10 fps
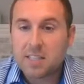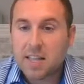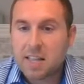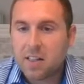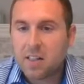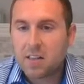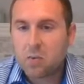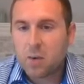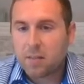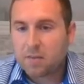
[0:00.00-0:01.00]

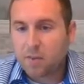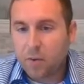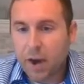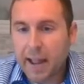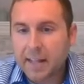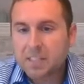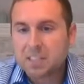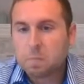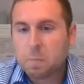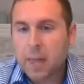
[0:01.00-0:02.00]
England. We have France,
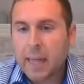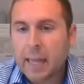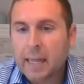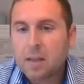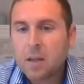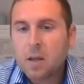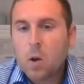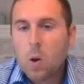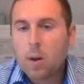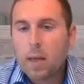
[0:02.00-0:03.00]
Spain,
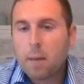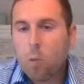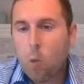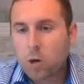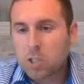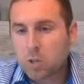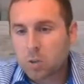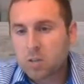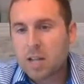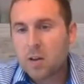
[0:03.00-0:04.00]
okay,
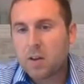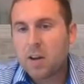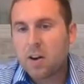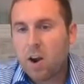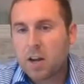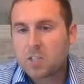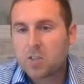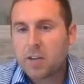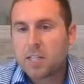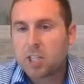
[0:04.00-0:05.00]
Portugal's down here,
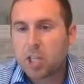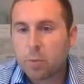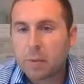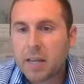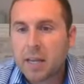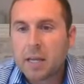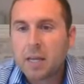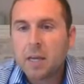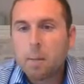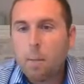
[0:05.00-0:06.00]
Austria,
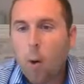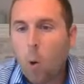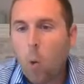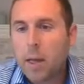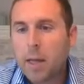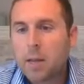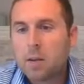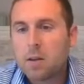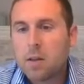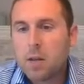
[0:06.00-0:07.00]
Germany,
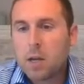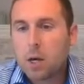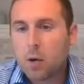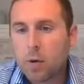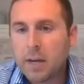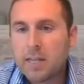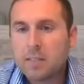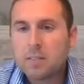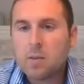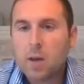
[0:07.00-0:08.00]
Poland,
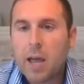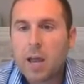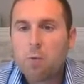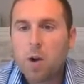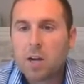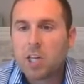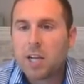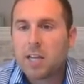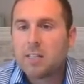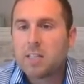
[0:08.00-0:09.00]
Greece, okay,
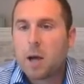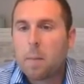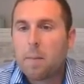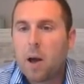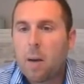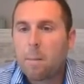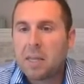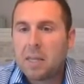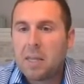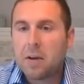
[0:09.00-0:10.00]
Russia is up
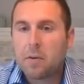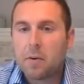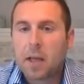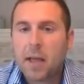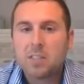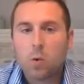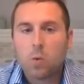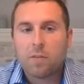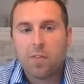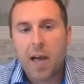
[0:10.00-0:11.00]
in here, okay, so
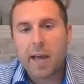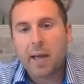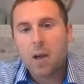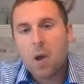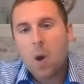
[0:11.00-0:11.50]
we're flying